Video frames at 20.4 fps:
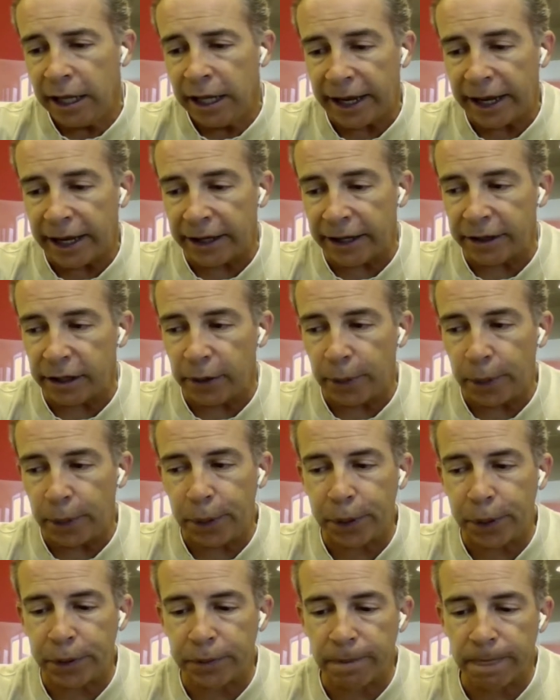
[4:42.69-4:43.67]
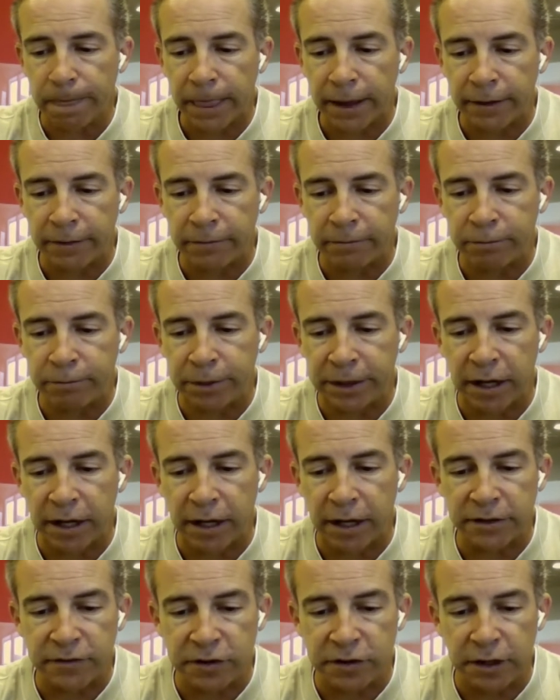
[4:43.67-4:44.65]
And
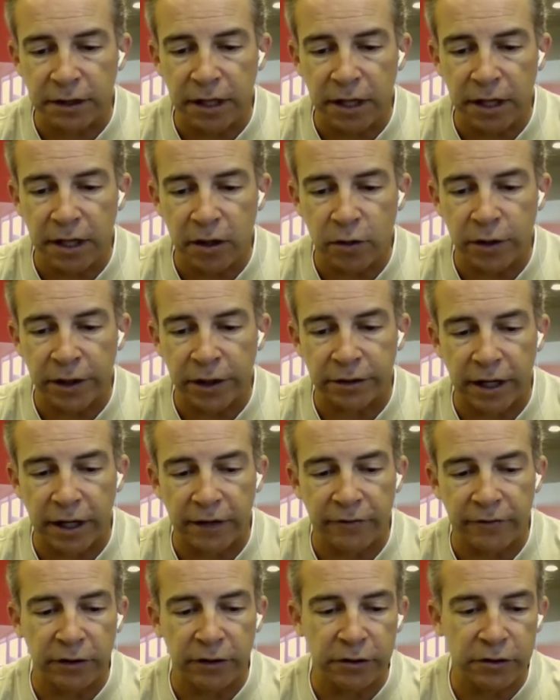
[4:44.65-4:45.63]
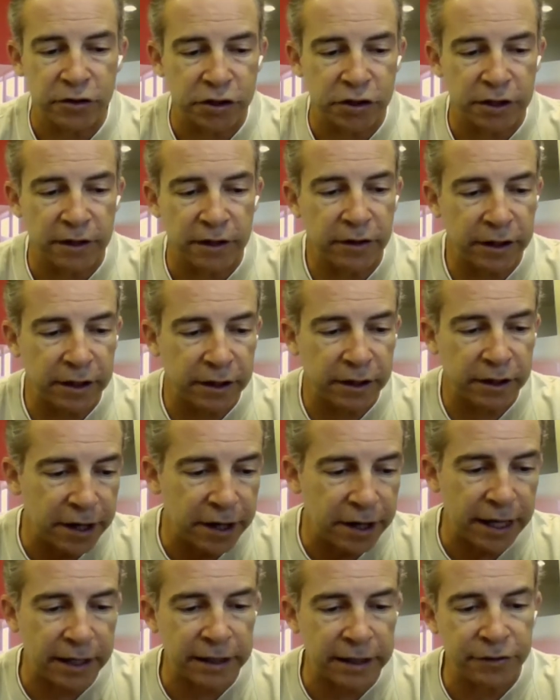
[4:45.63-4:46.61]
because of Zillow and the evolution of the
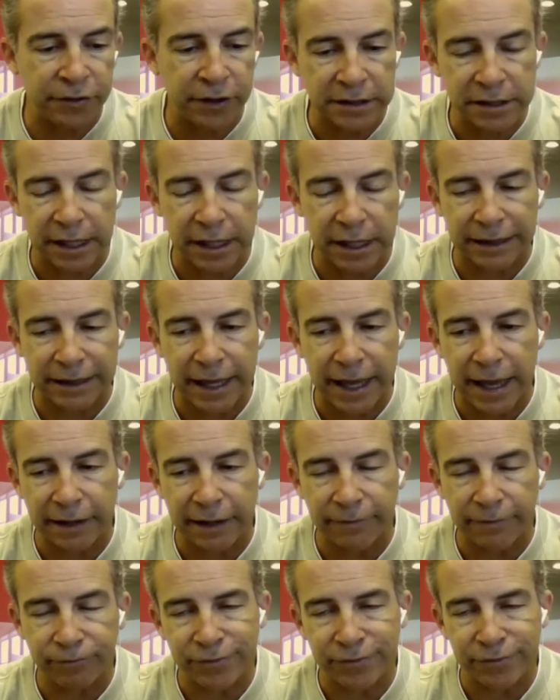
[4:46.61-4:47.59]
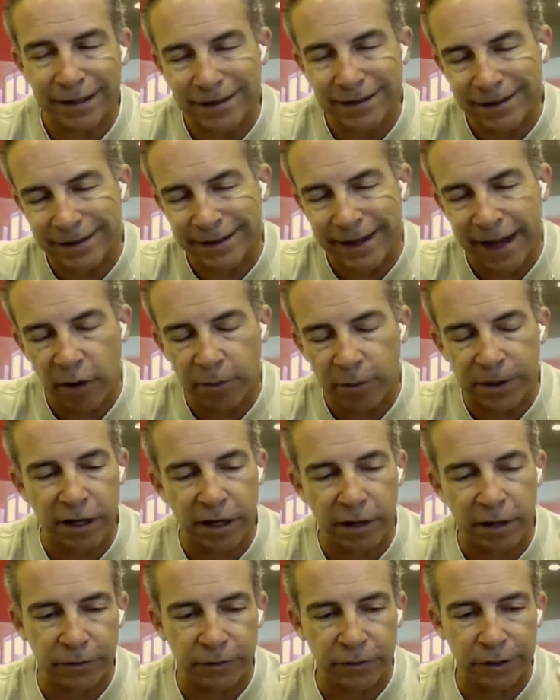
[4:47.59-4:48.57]
internet and things like that, that's now
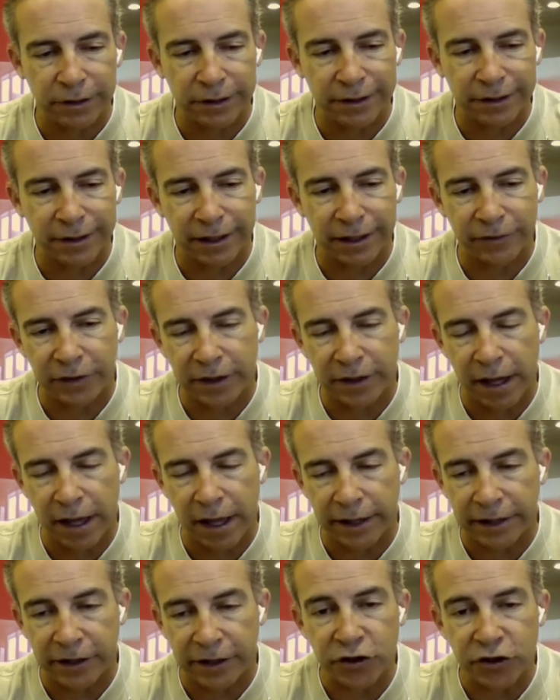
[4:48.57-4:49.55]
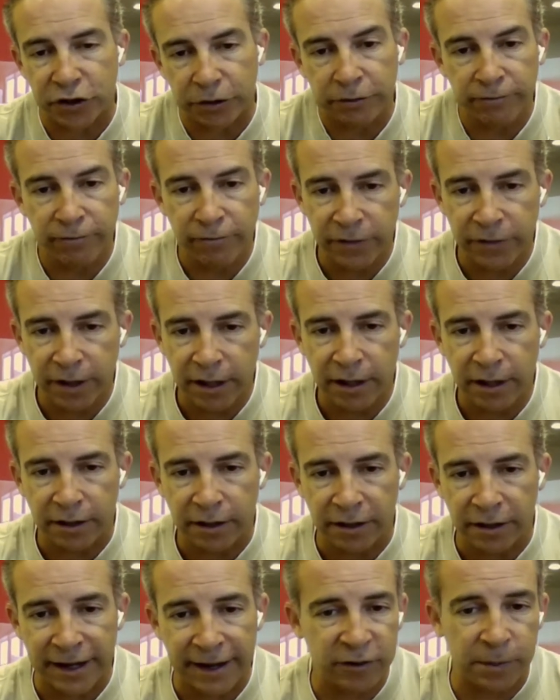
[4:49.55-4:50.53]
becoming really kind of a non-issue. It
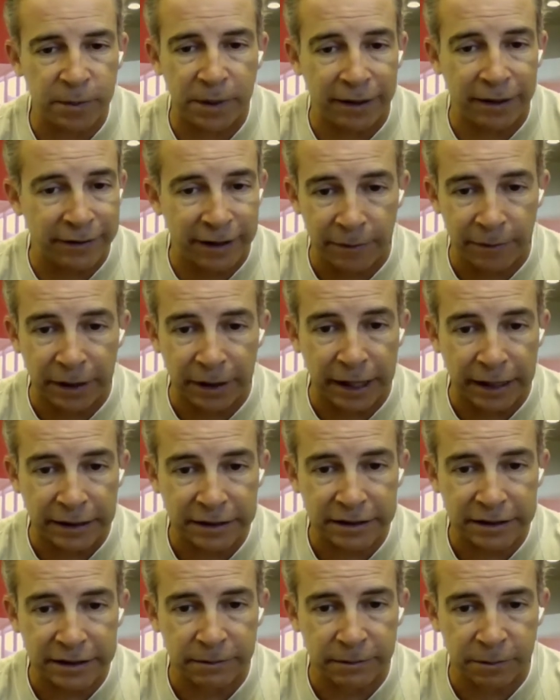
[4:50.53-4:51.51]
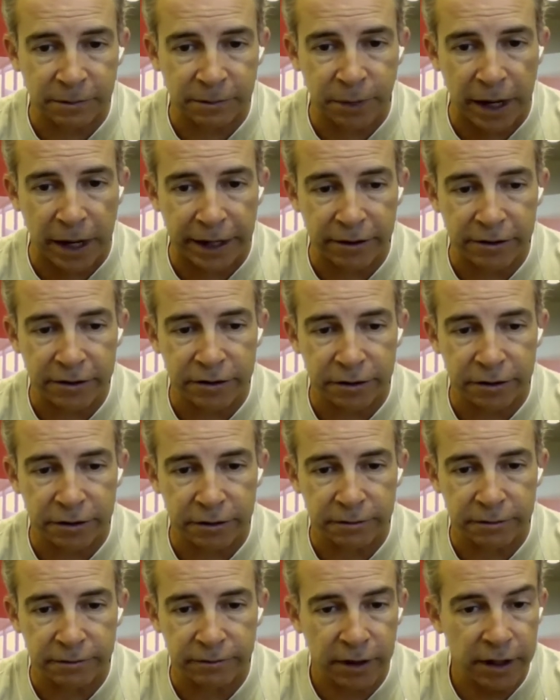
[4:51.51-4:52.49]
doesn't have to be on the MLS. Buyers
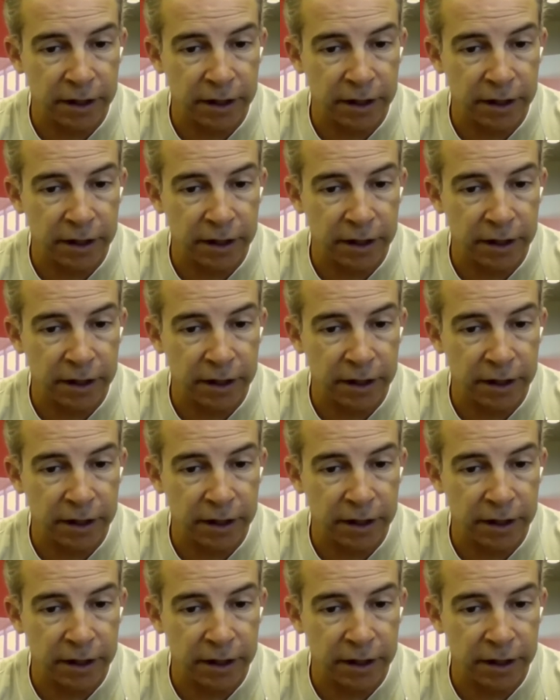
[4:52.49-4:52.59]
are